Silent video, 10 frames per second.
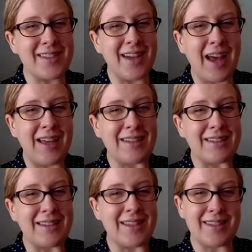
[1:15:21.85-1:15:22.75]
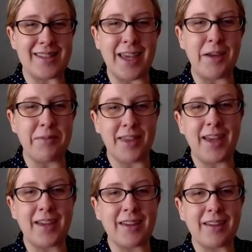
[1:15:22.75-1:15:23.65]
not the same
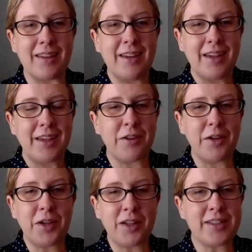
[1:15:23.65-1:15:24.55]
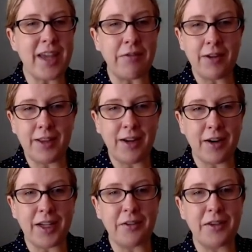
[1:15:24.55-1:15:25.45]
thing. You can definitely
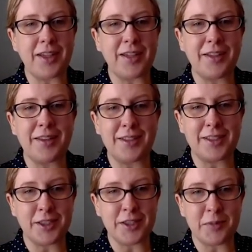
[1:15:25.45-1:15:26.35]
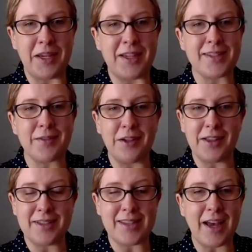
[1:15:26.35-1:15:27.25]
argue the church piece if you're
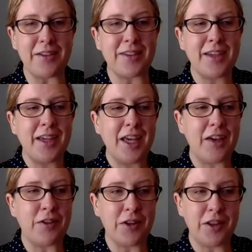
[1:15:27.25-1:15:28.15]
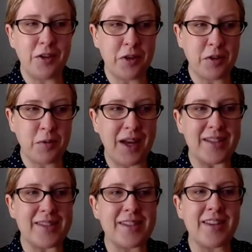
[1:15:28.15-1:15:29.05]
in the South. If you're in the
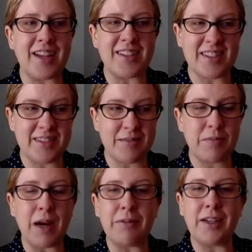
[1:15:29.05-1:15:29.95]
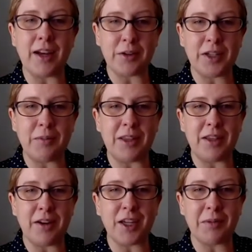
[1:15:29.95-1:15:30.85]
Northwest, that's probably not going to be
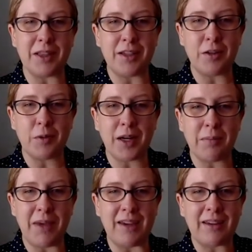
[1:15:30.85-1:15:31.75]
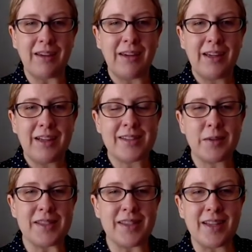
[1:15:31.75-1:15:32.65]
the argument that you'd want to make.
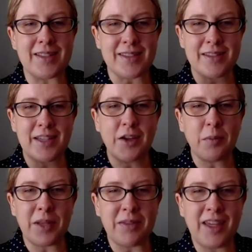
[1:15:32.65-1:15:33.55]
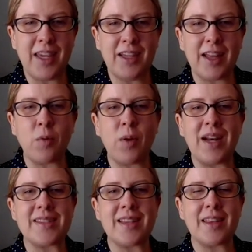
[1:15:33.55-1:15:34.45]
So it's but thinking like,
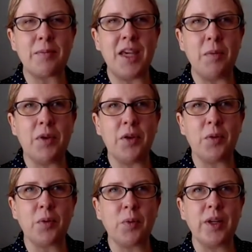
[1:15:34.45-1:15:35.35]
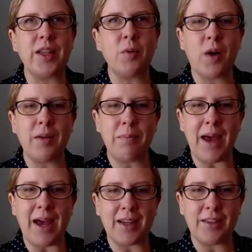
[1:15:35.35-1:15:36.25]
what is it that people really want
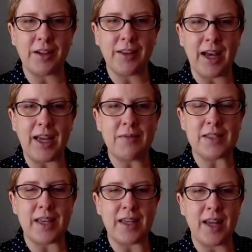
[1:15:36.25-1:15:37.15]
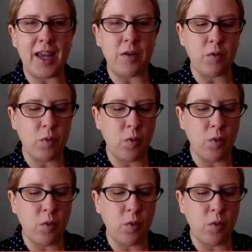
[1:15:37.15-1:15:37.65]
back in their lives, and